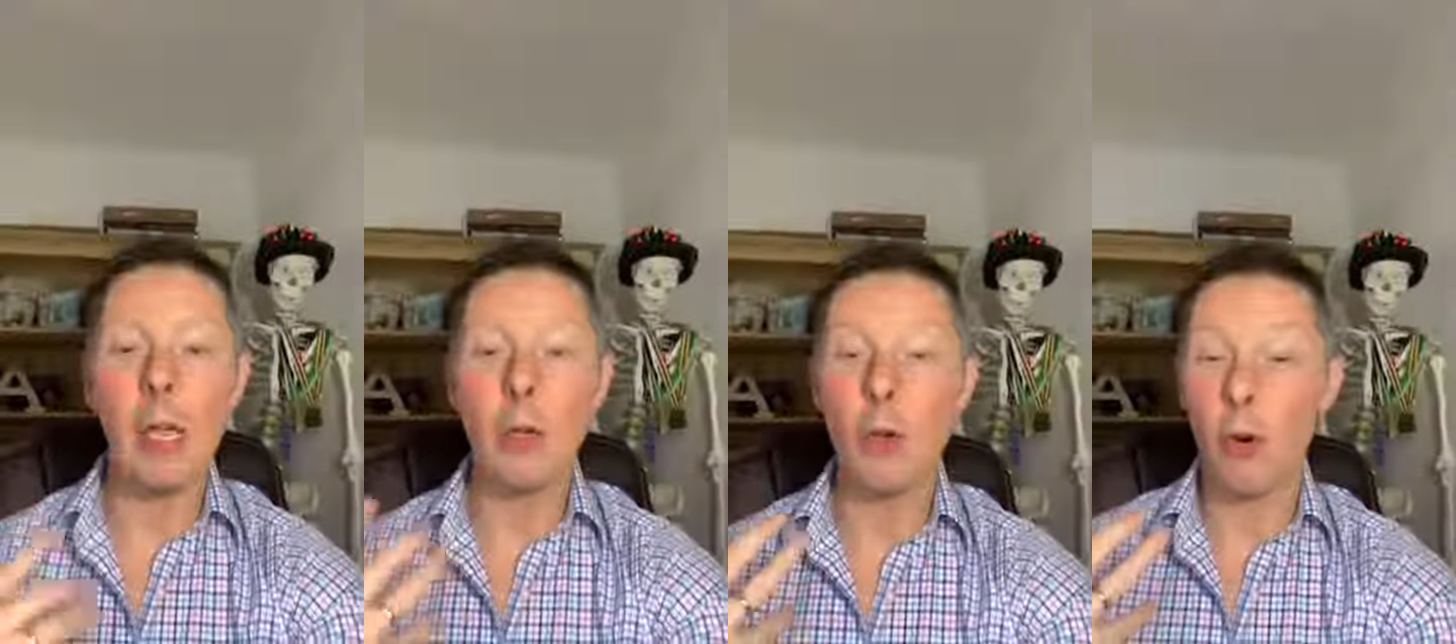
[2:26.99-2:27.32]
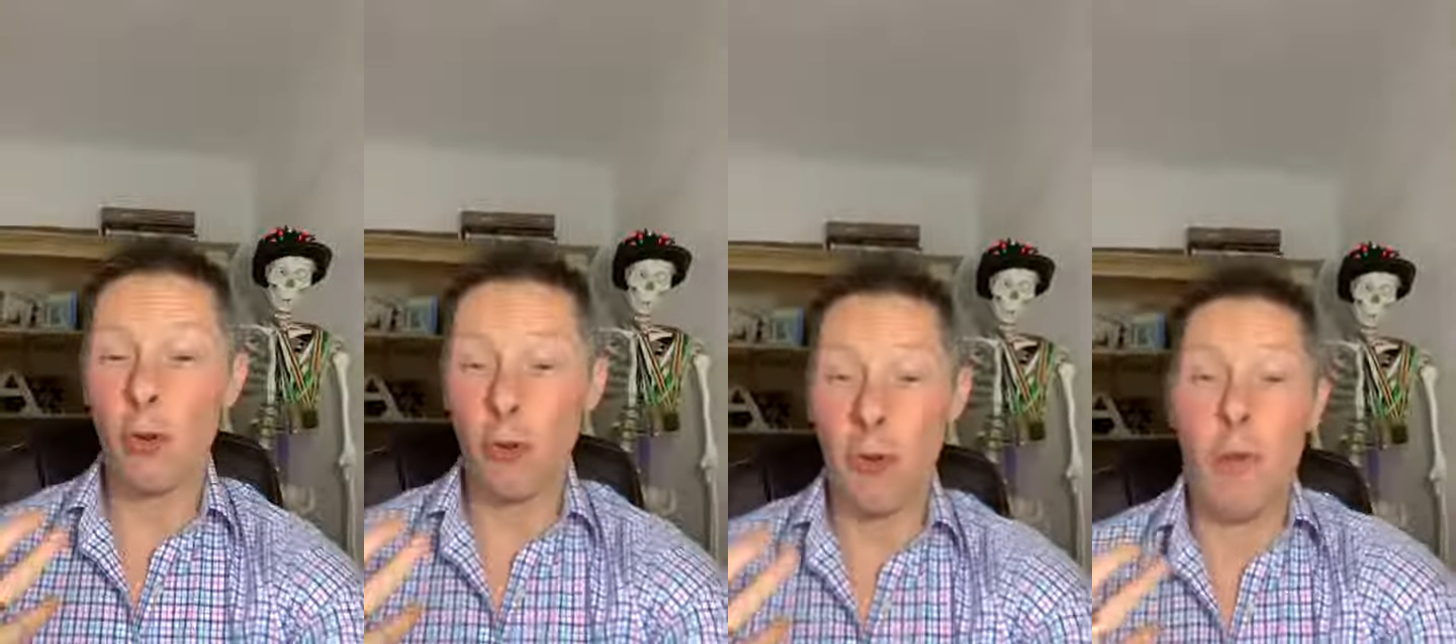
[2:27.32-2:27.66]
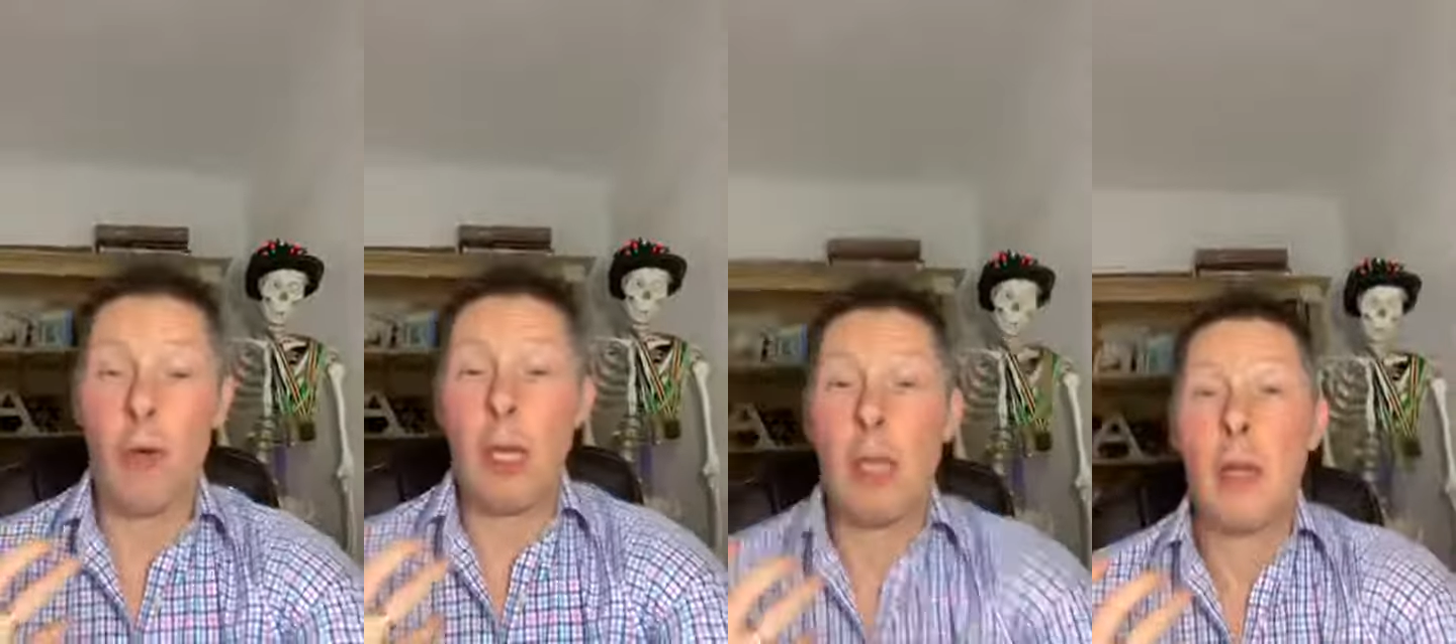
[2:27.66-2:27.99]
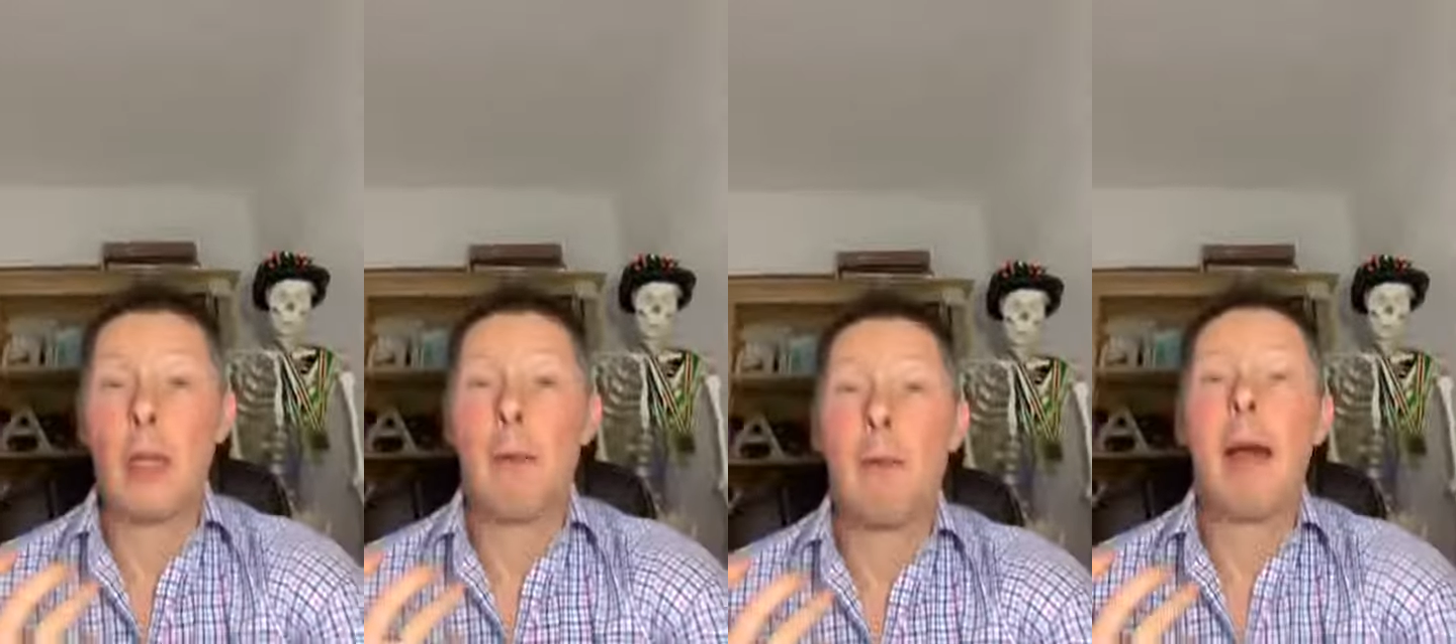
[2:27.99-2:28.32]
and you're shivering
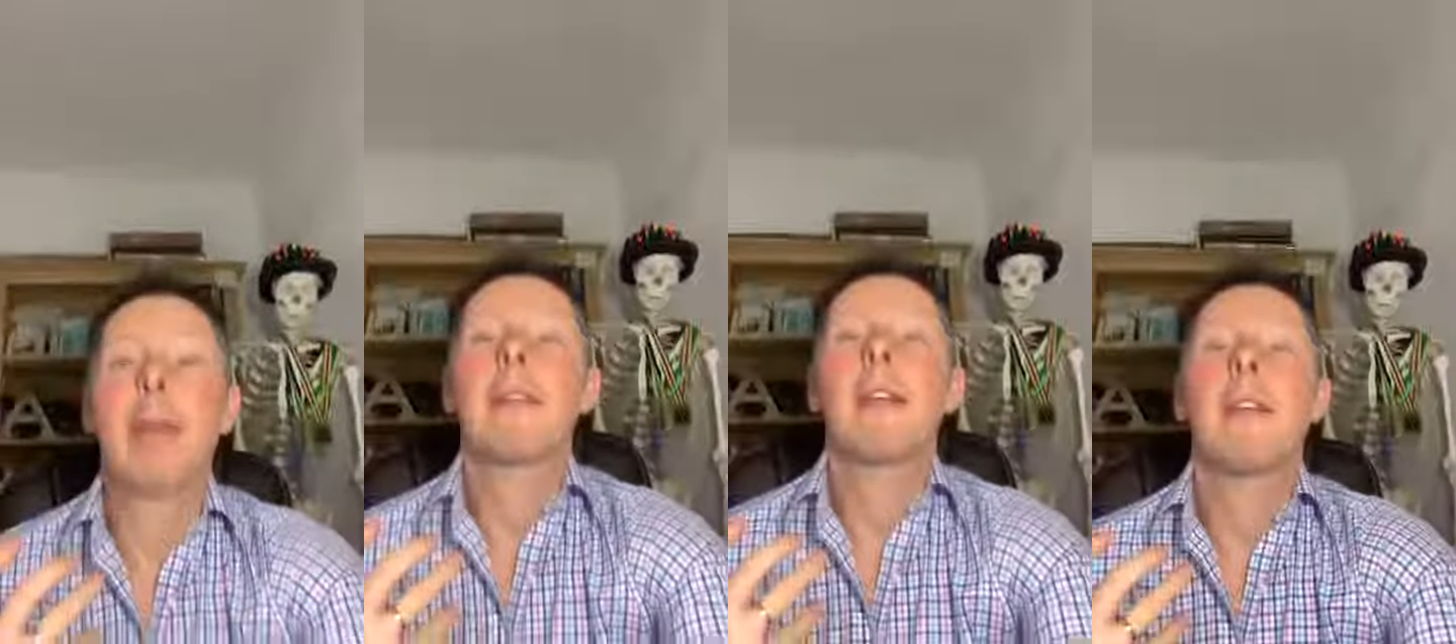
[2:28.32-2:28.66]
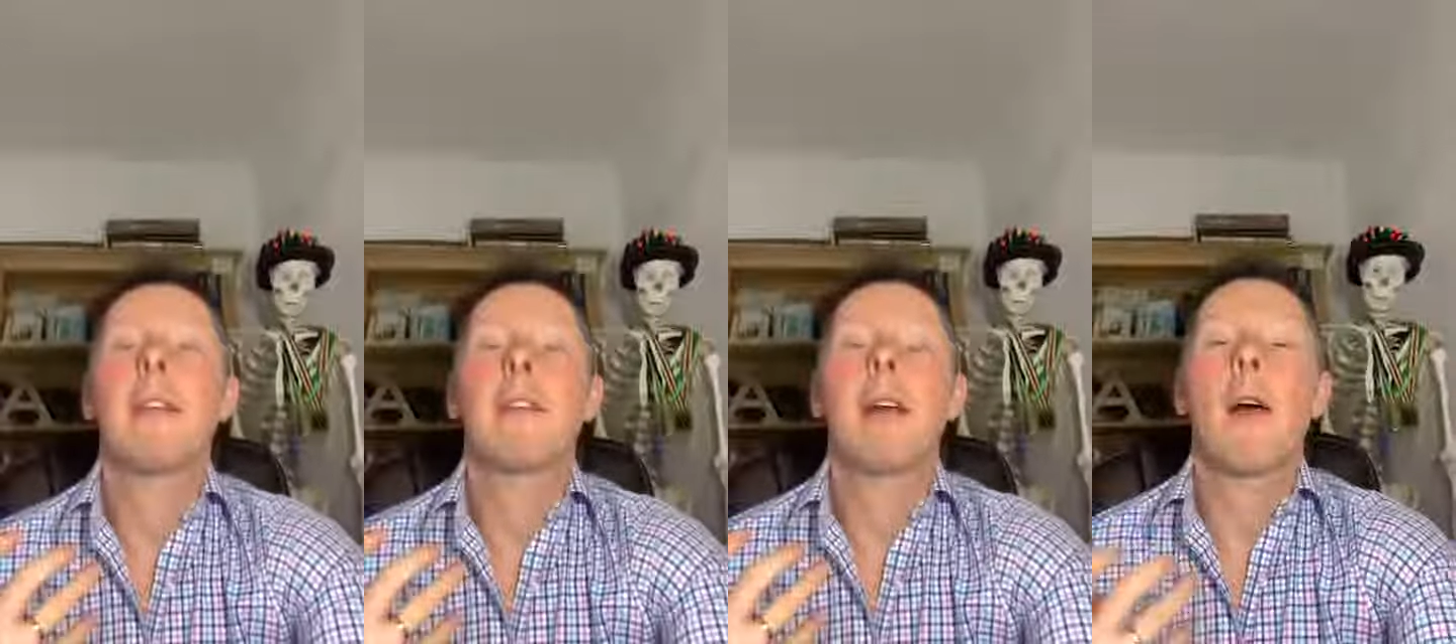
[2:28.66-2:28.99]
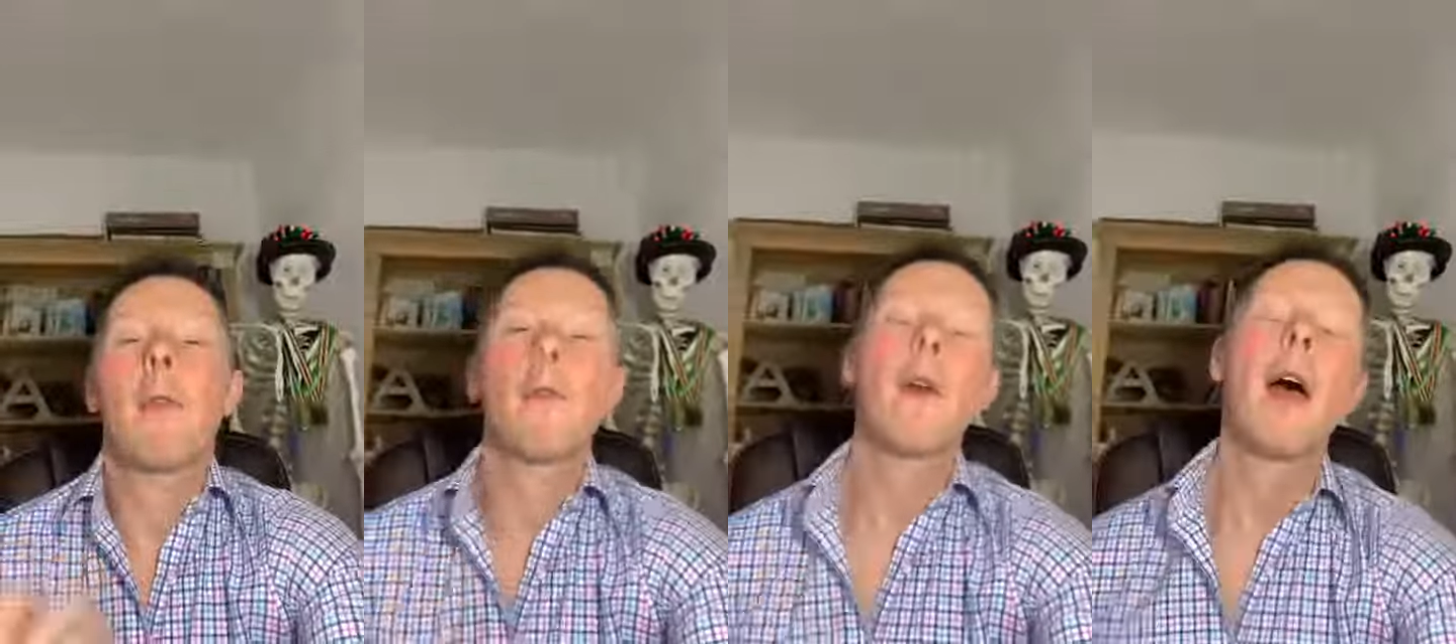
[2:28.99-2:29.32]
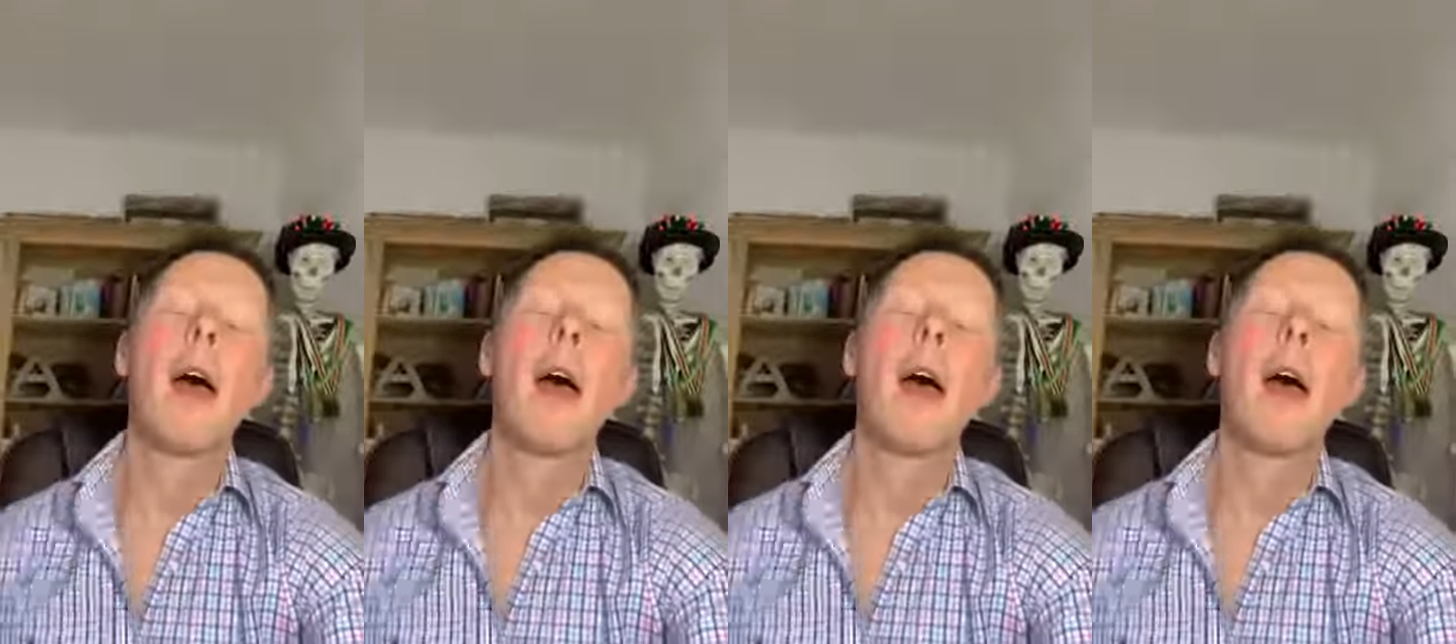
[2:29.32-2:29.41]
and compacting yourself,